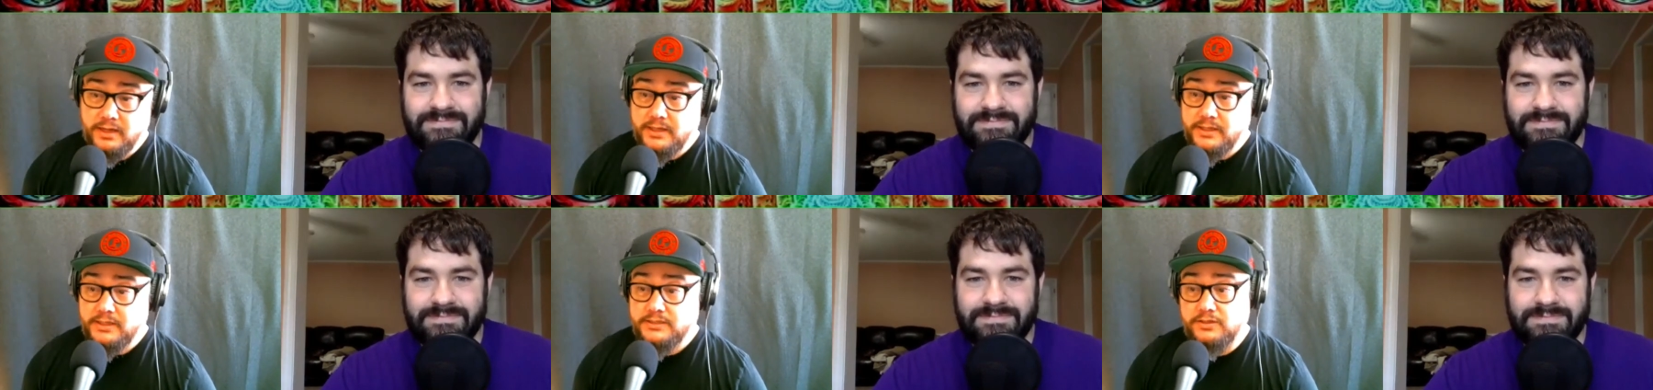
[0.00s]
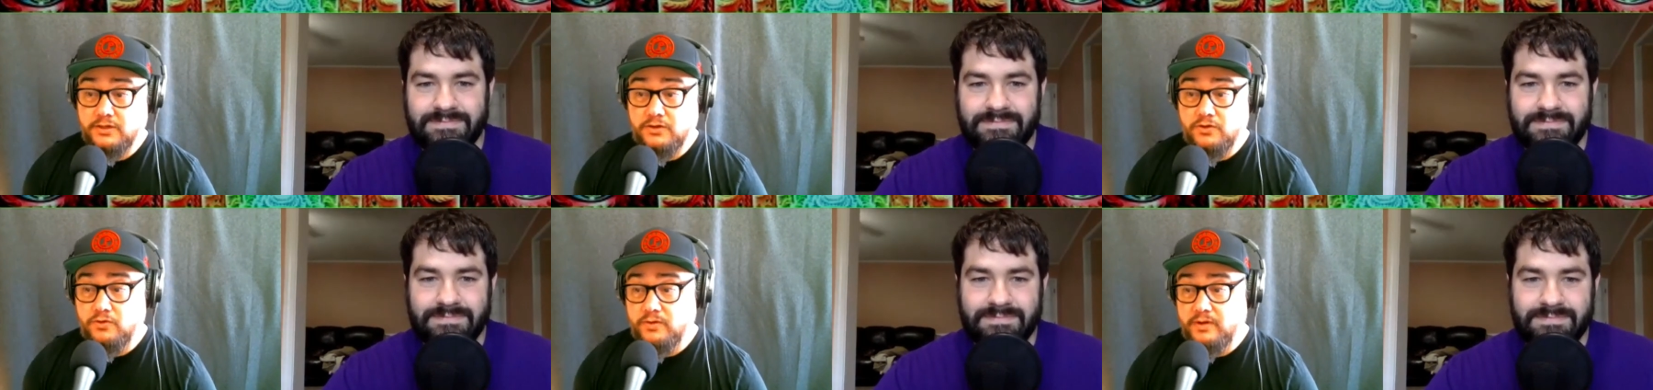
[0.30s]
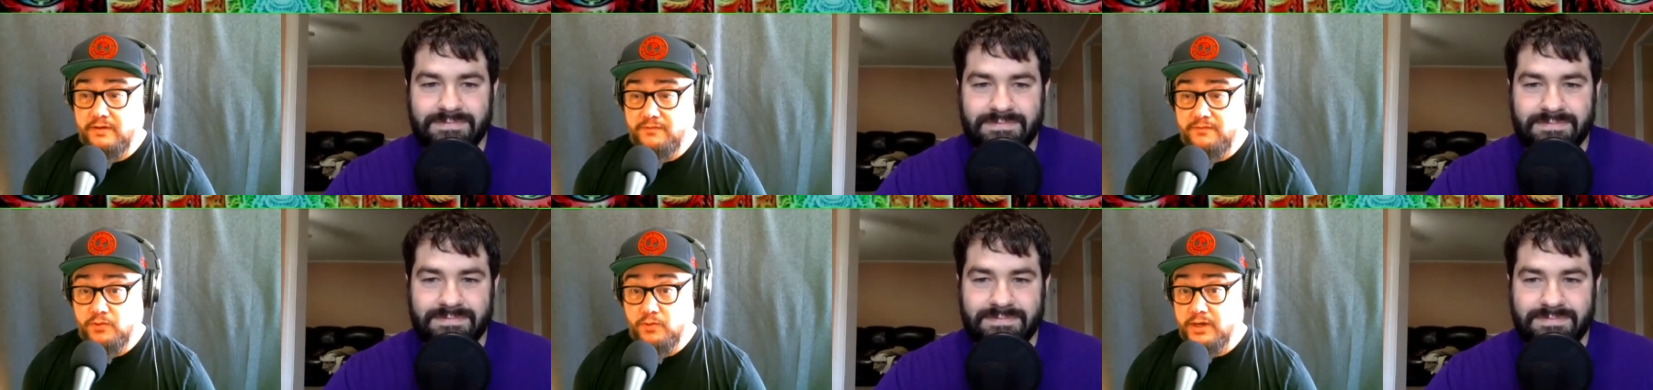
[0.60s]
Speaker 1: So
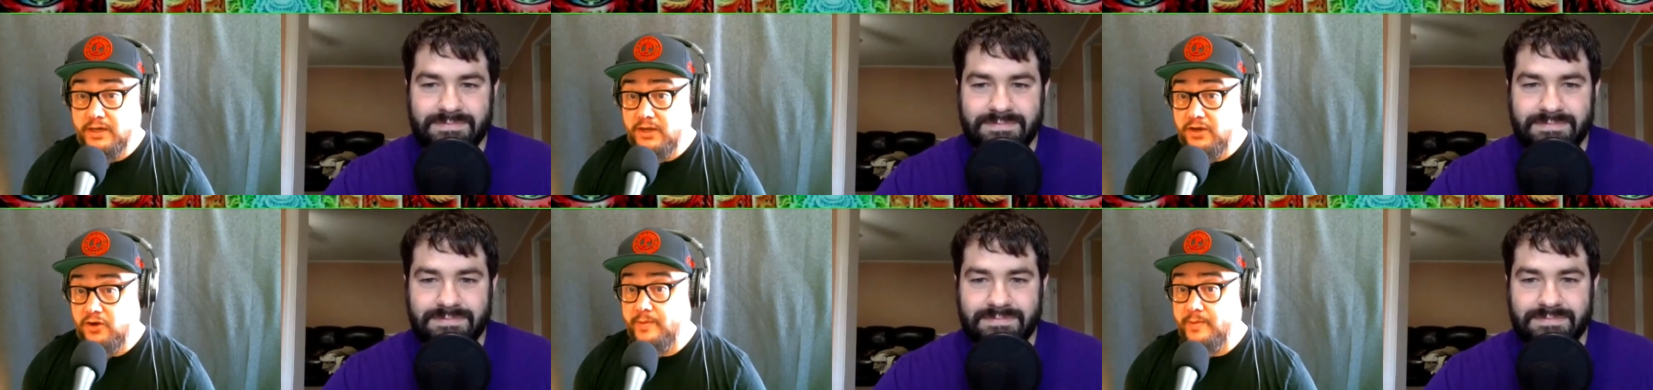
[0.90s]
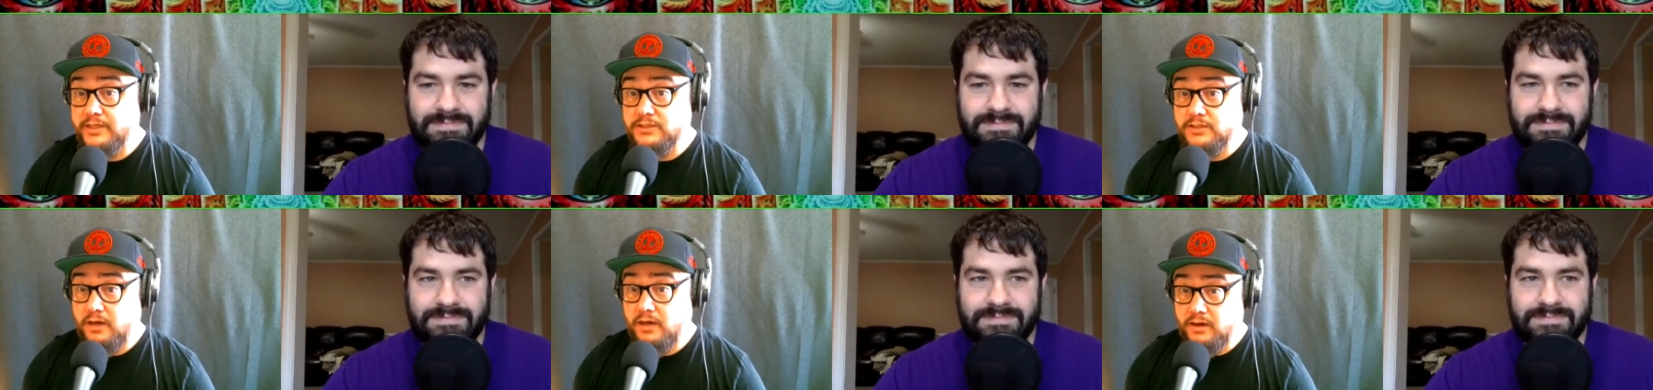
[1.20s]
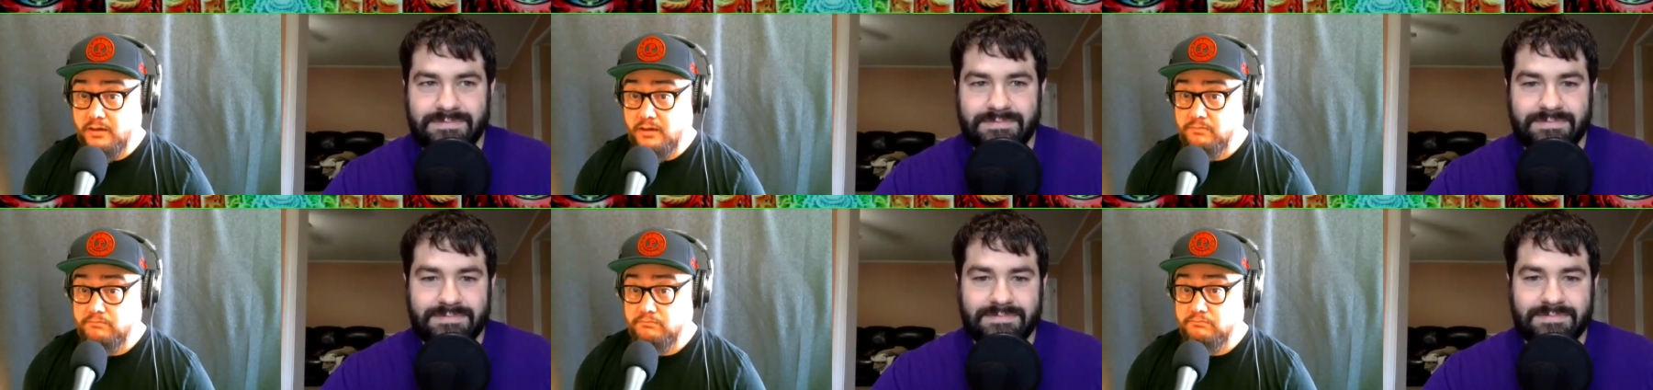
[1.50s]
if you want to hear me
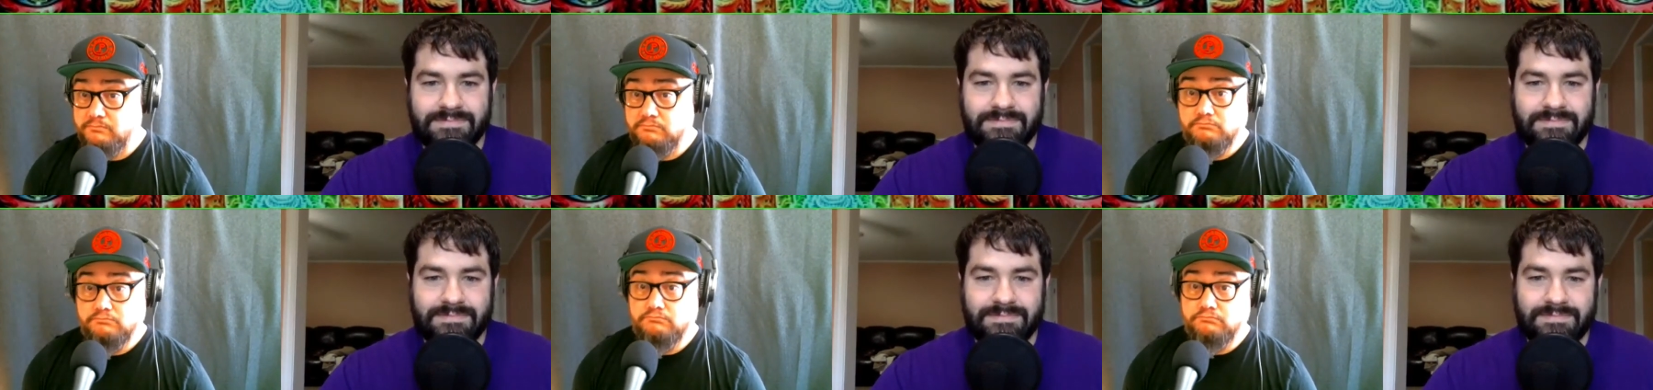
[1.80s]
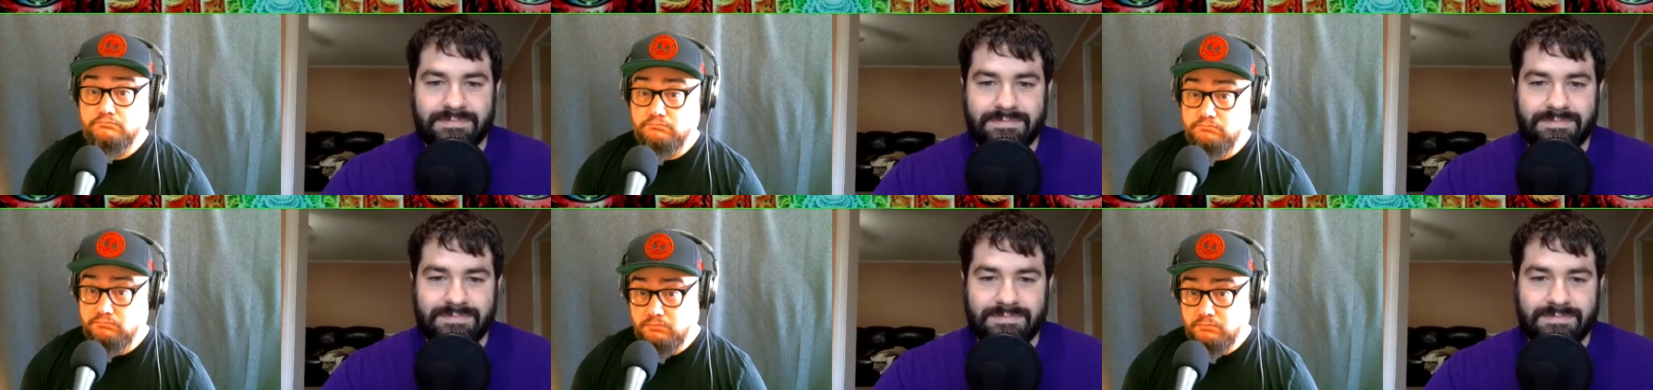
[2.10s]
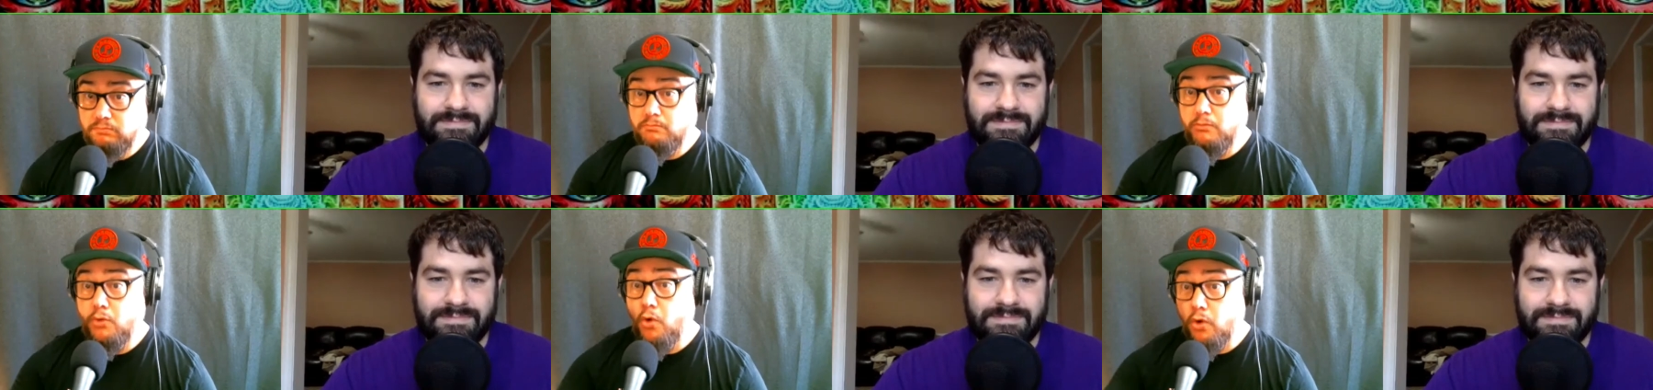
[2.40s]
talk
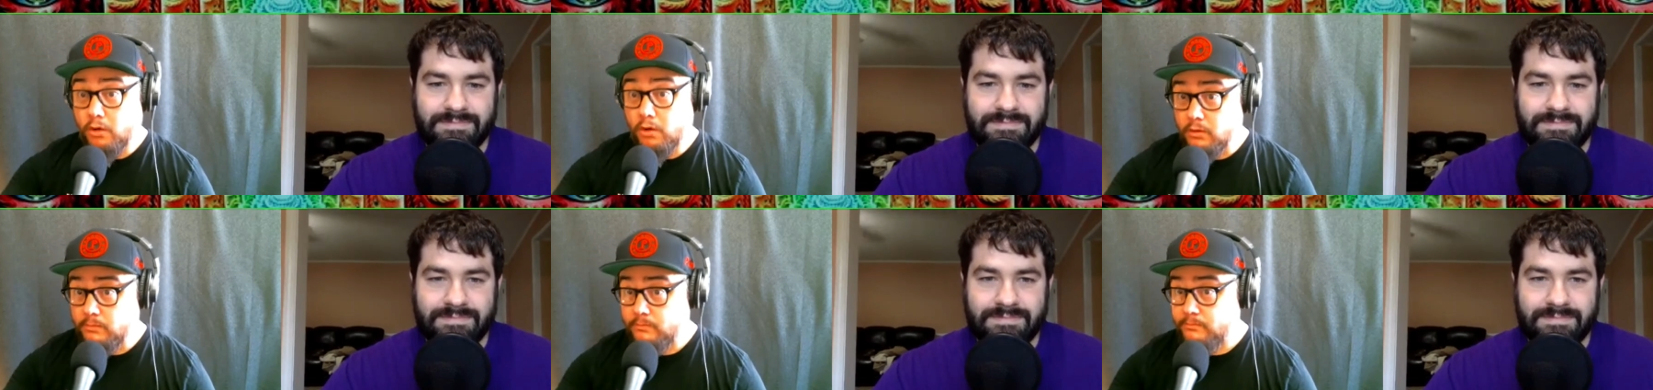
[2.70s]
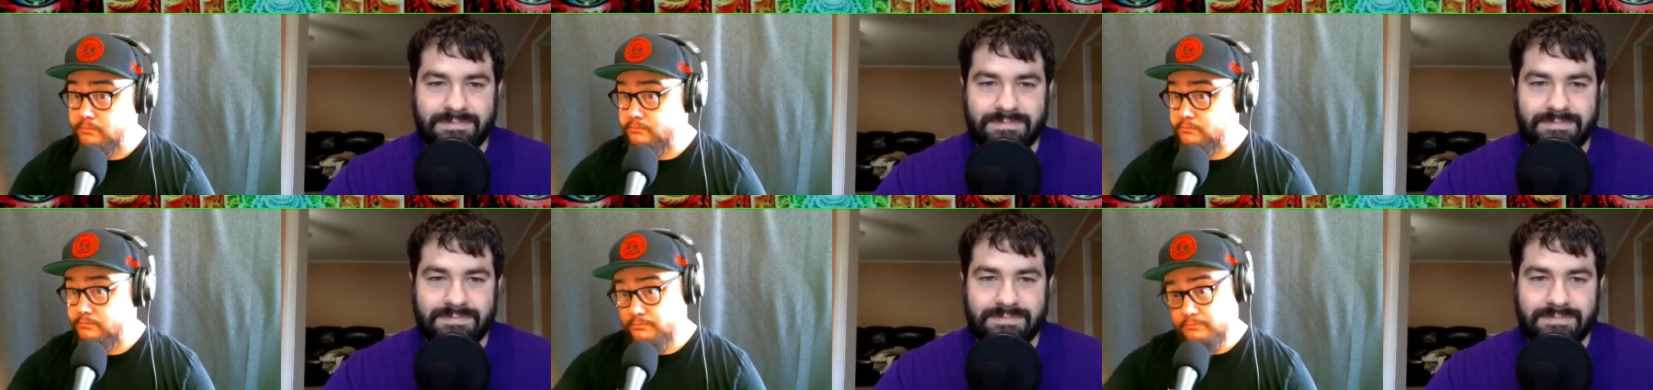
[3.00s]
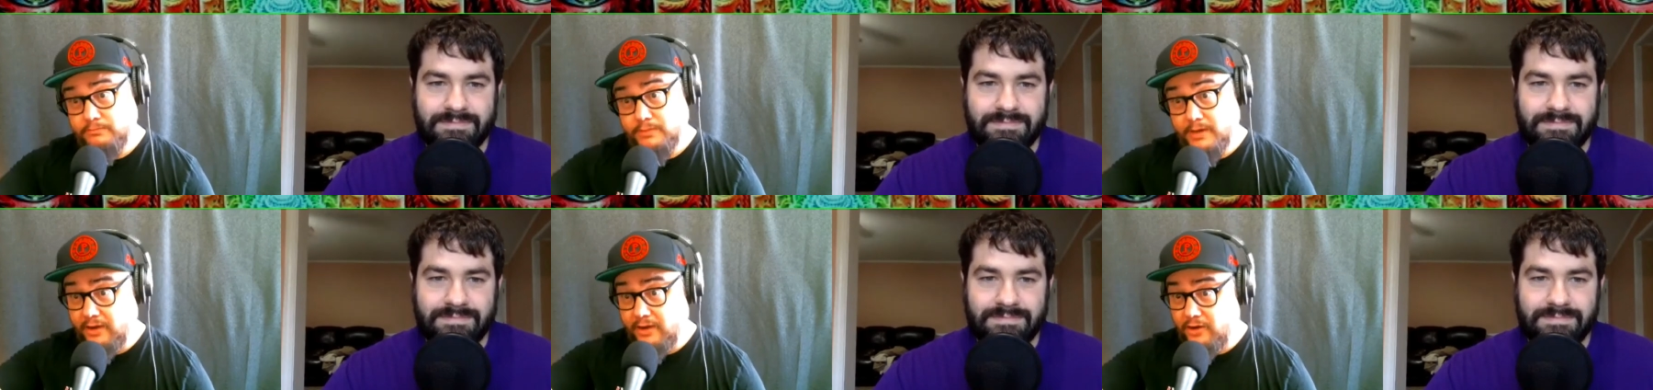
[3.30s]
more,
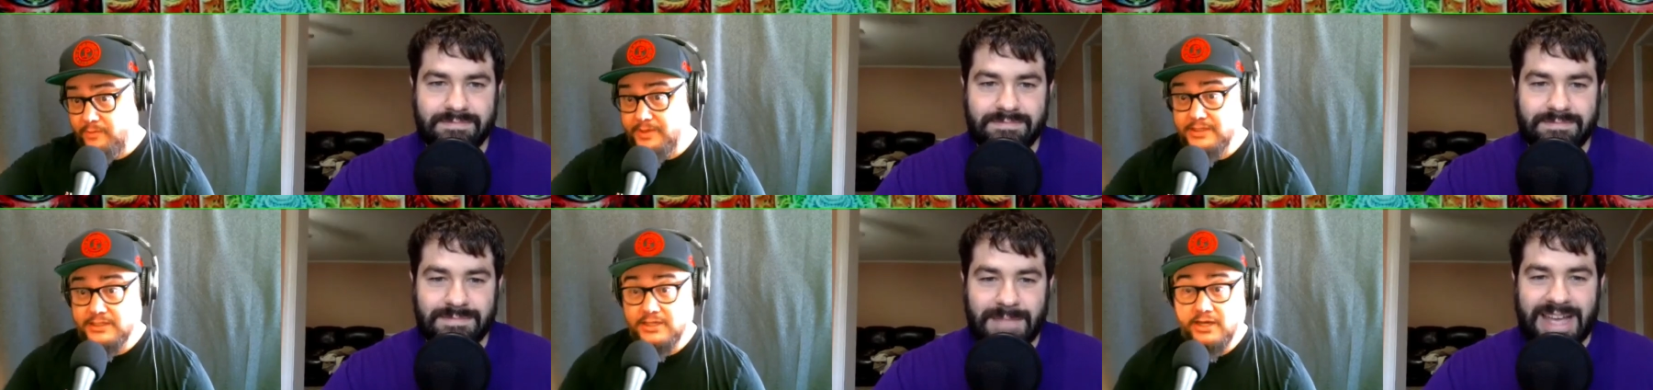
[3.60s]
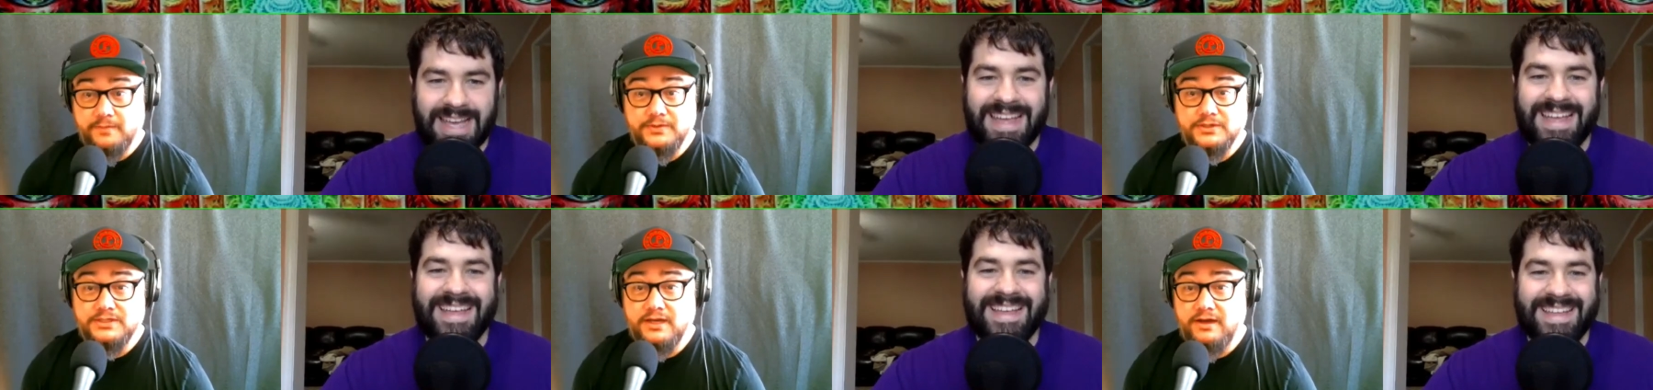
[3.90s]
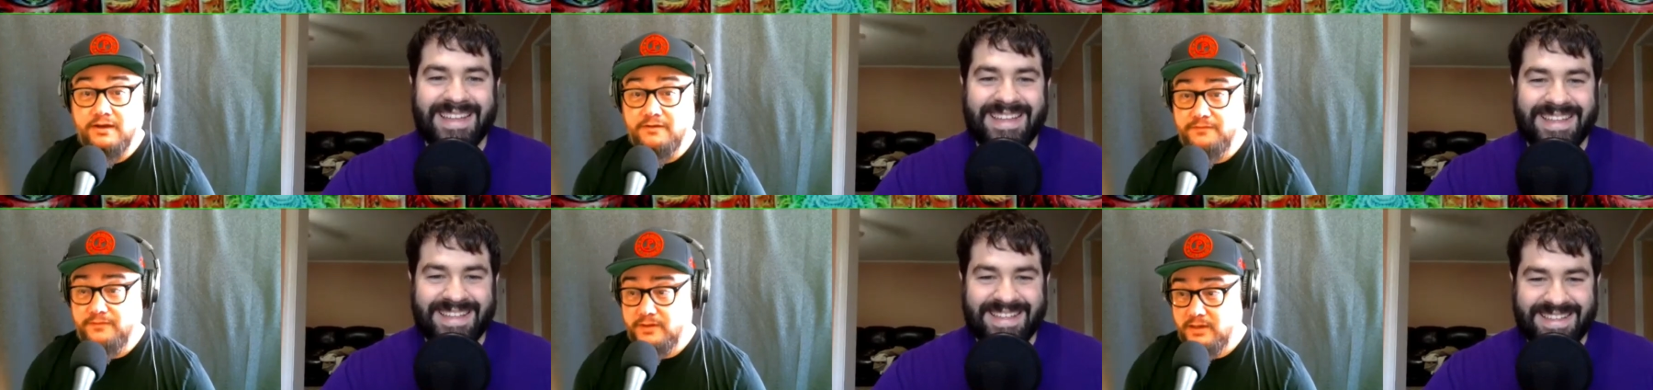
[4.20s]
by all means, help
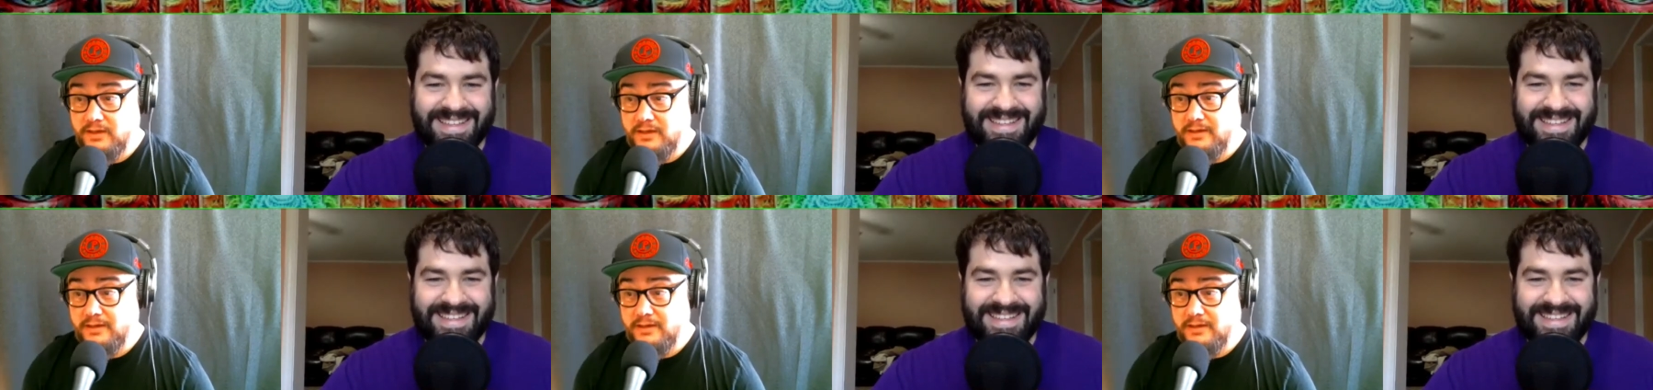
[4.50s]
yourself.